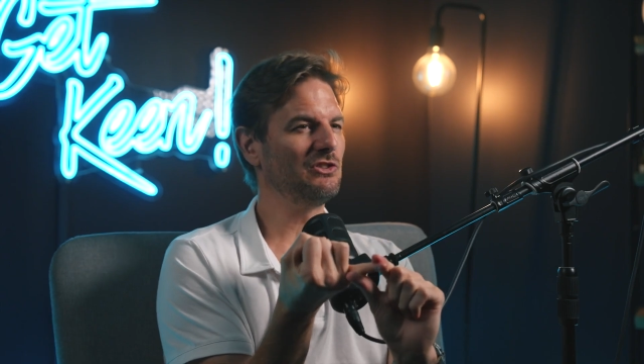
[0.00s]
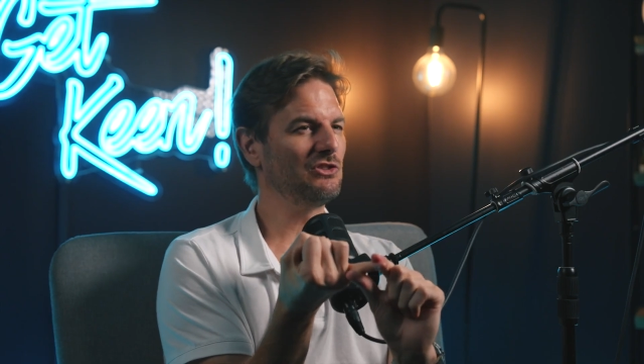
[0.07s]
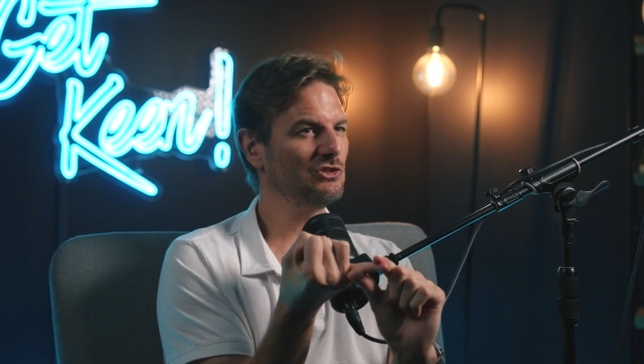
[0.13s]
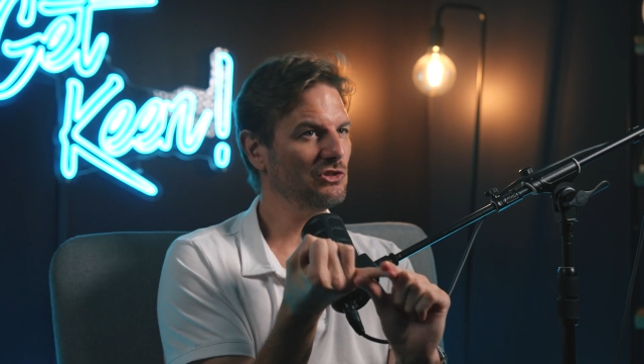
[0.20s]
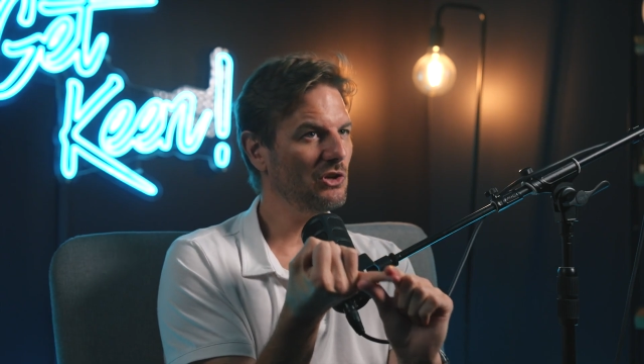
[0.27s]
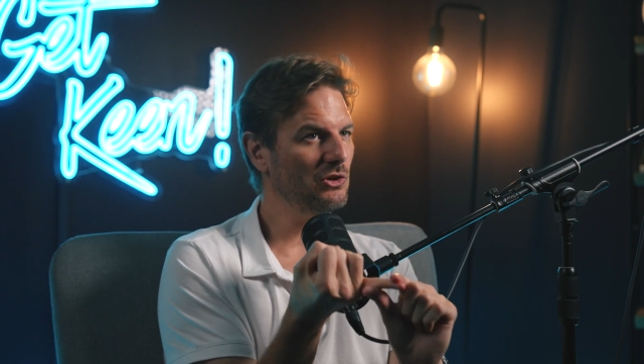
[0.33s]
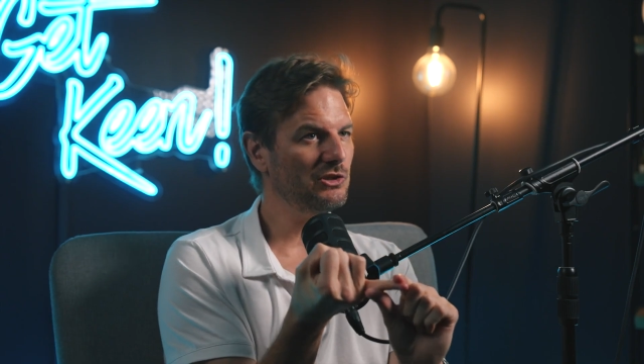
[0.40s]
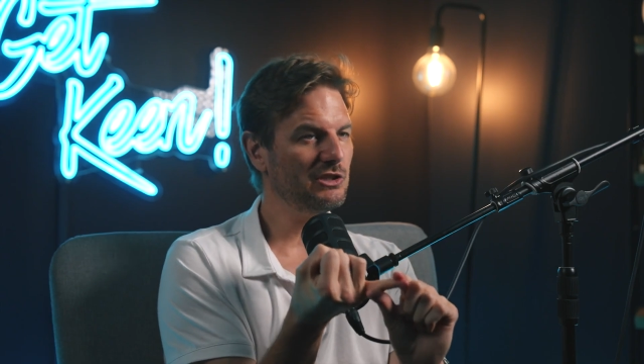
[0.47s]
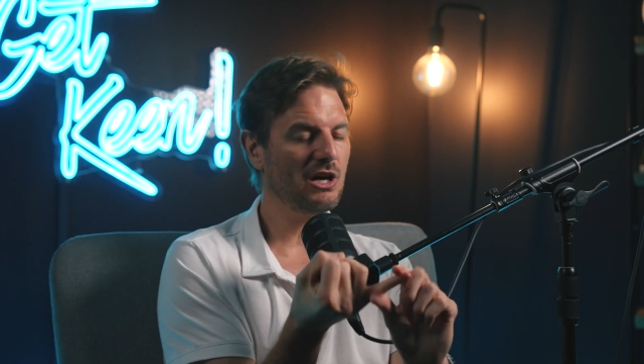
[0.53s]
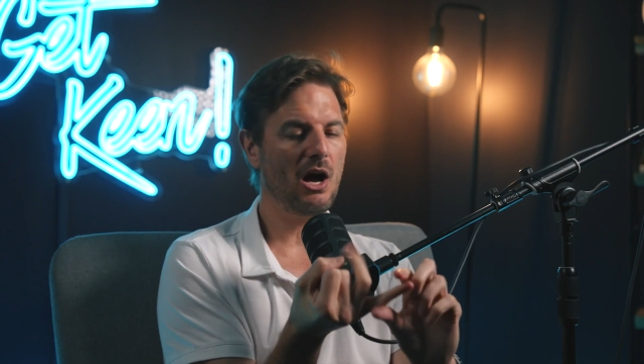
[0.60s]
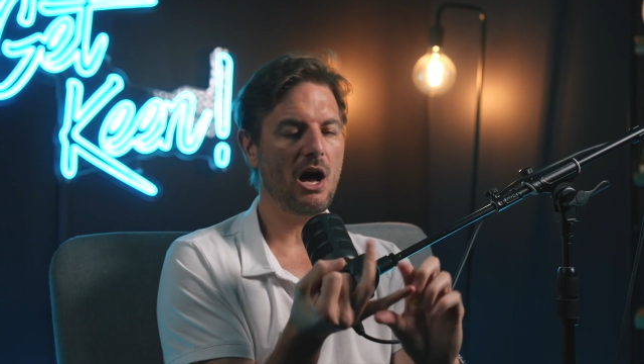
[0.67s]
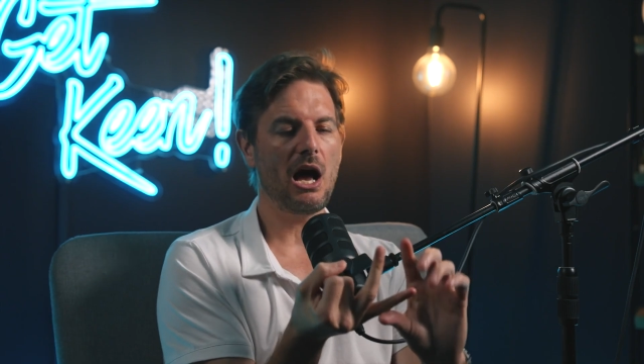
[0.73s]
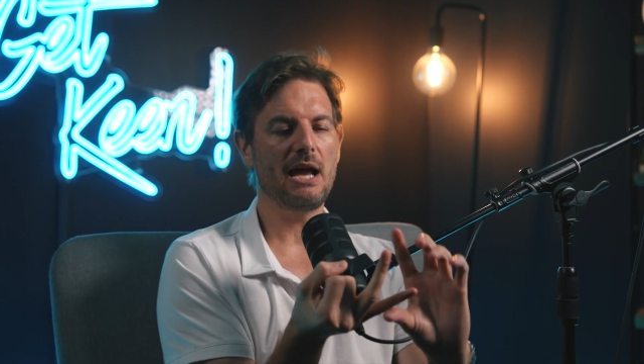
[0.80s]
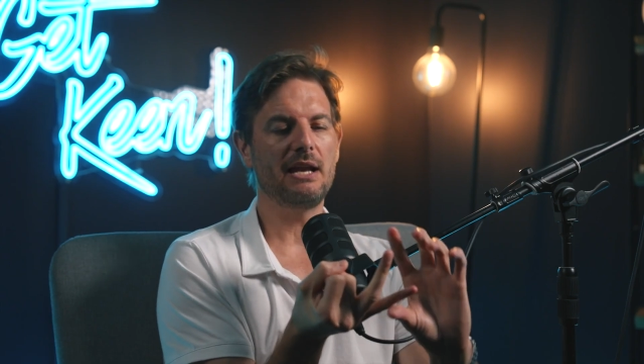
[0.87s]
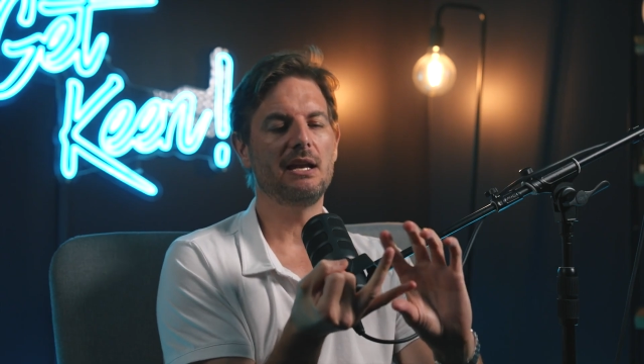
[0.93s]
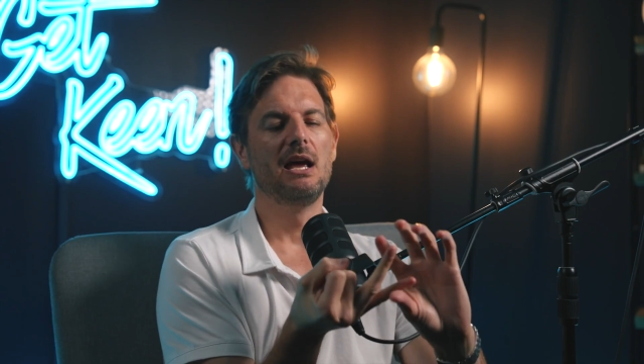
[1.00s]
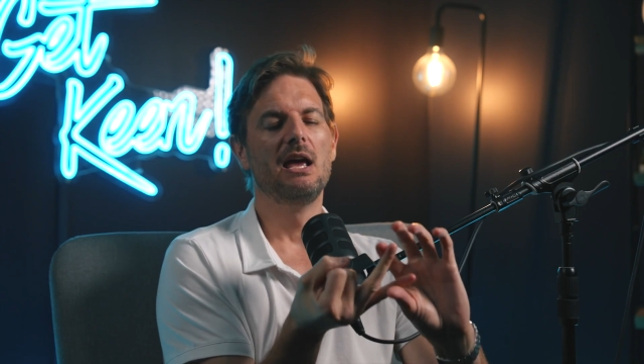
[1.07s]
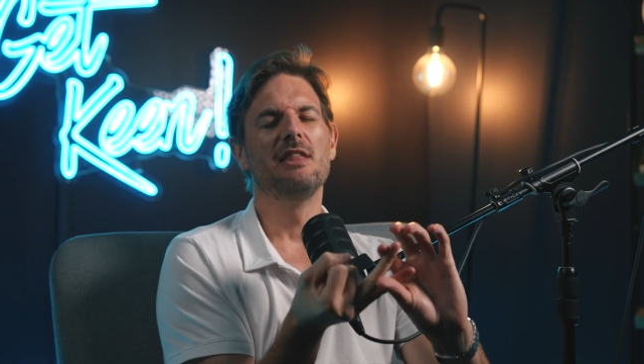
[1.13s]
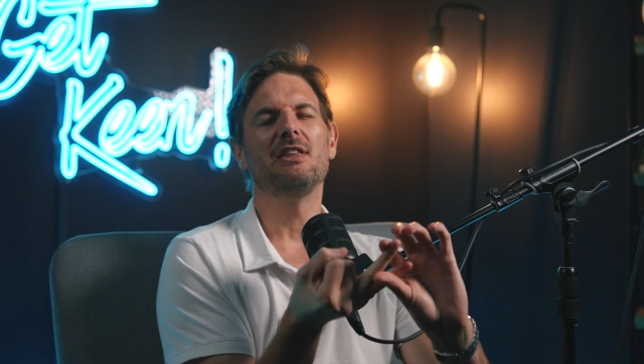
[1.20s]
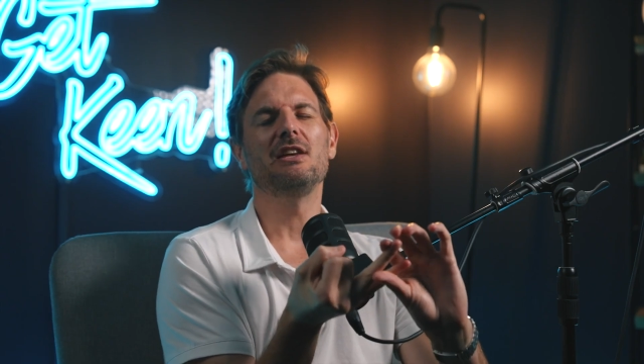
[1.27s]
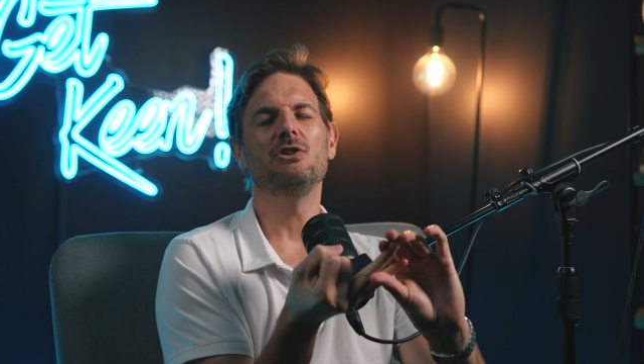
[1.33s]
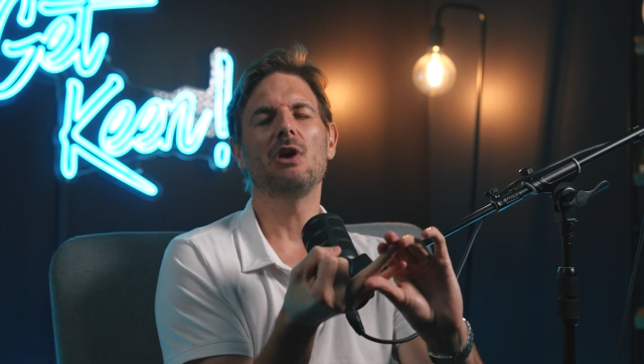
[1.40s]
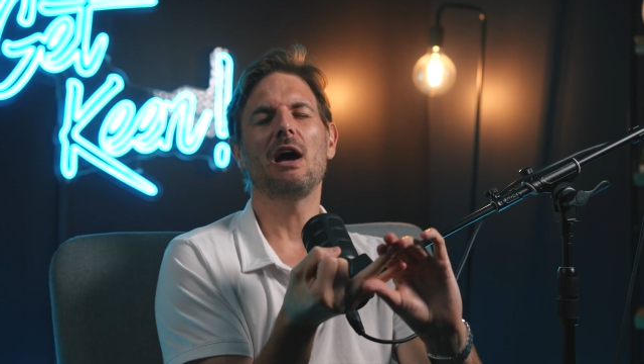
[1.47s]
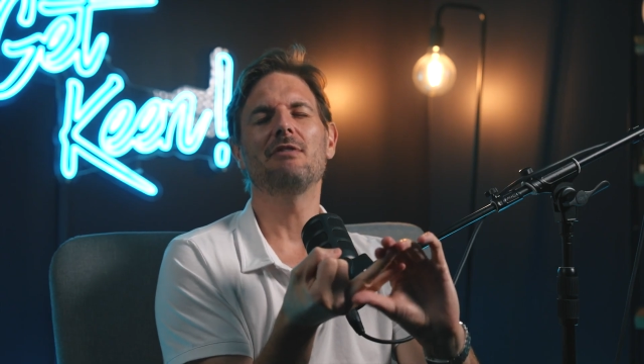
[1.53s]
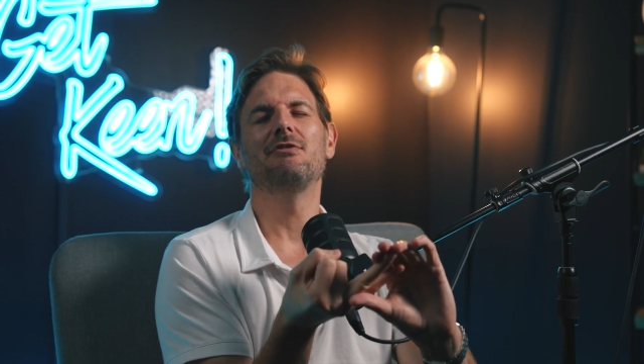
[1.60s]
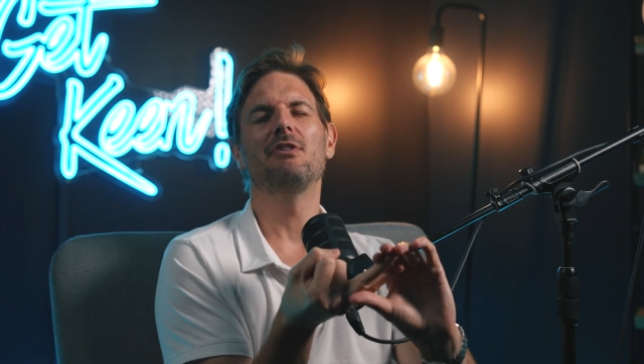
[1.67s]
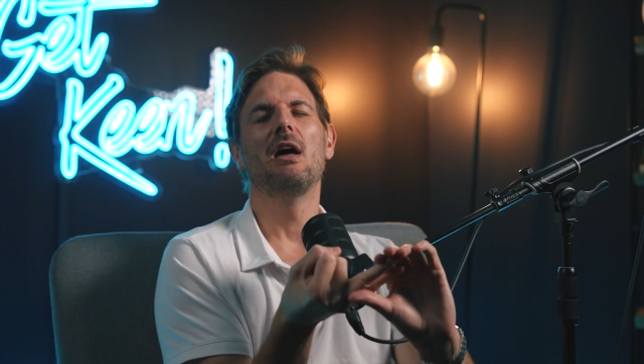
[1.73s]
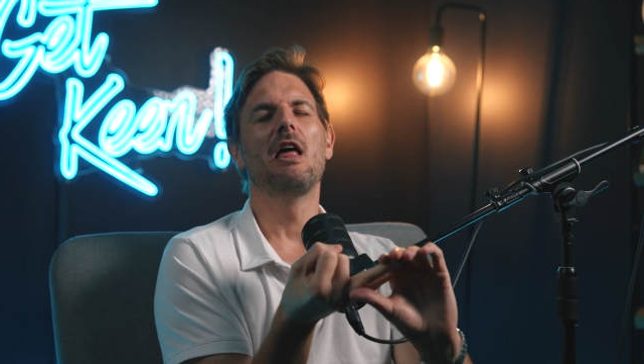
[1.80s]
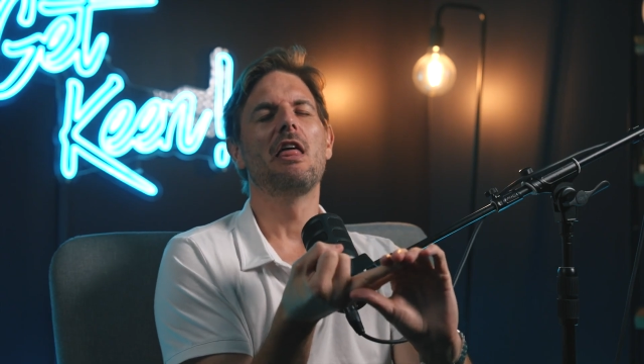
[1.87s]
so tight that you have